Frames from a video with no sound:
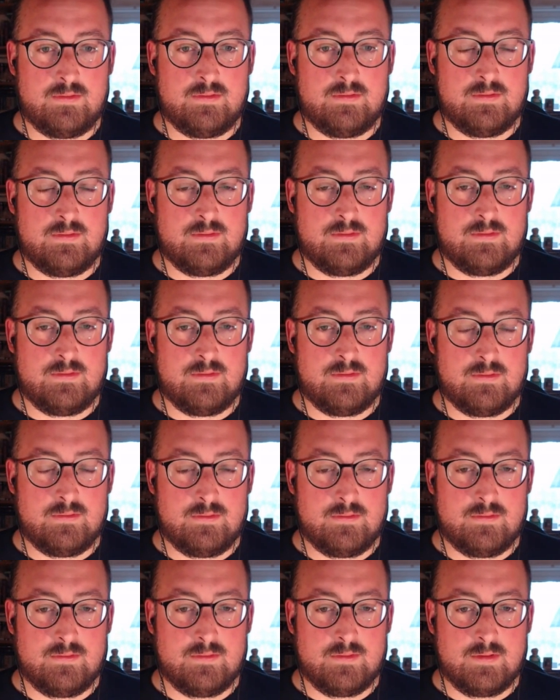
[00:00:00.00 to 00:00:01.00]

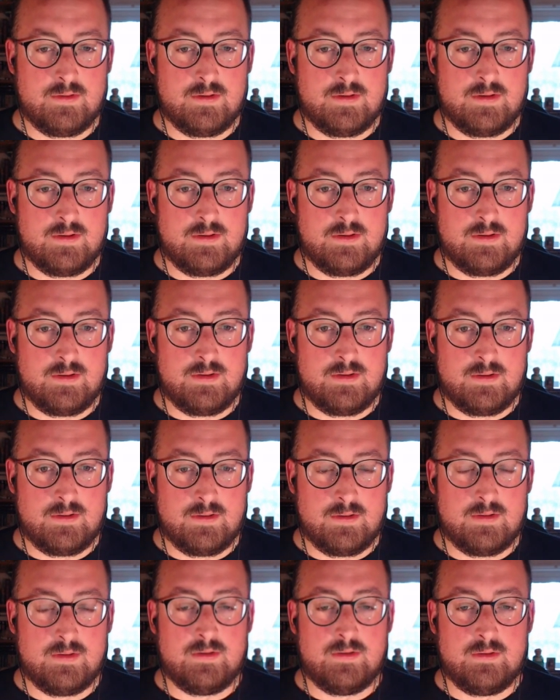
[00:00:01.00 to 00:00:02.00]

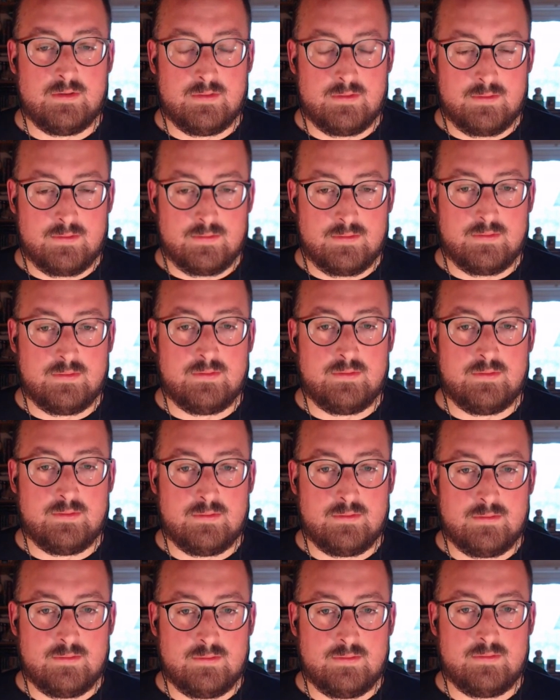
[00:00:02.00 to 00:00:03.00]

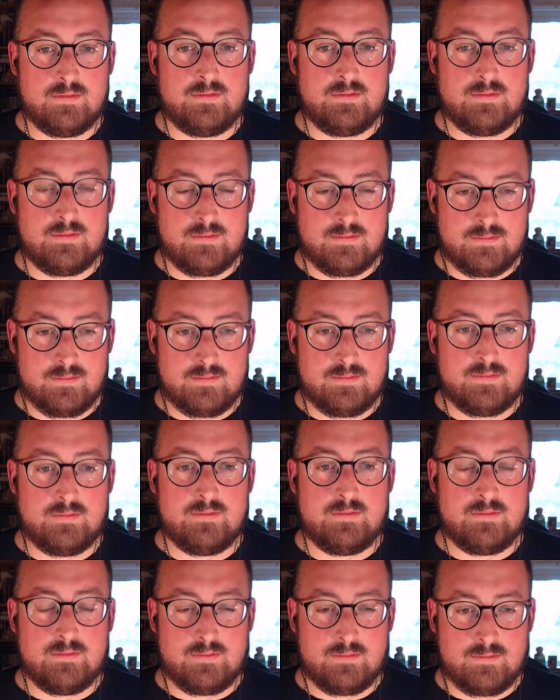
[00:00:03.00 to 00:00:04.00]

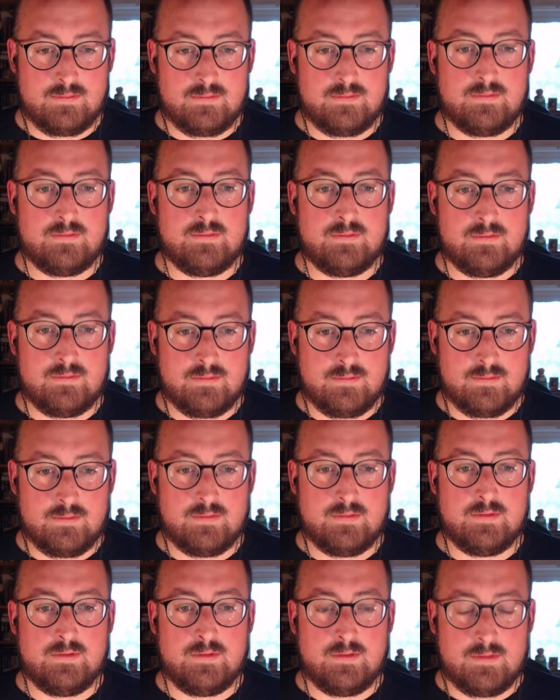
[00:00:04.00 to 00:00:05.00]

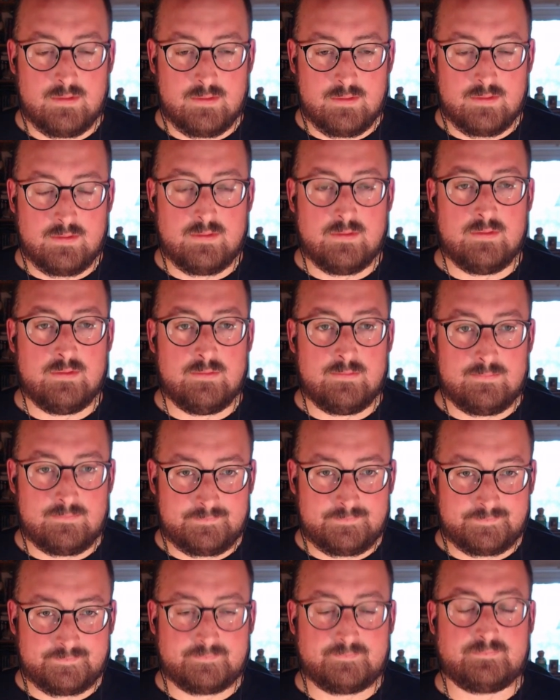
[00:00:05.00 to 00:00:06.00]

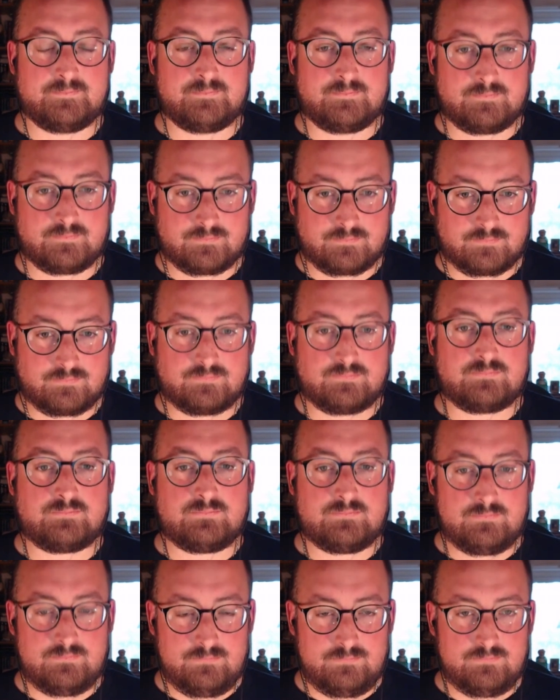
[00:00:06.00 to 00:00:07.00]
(not speaking)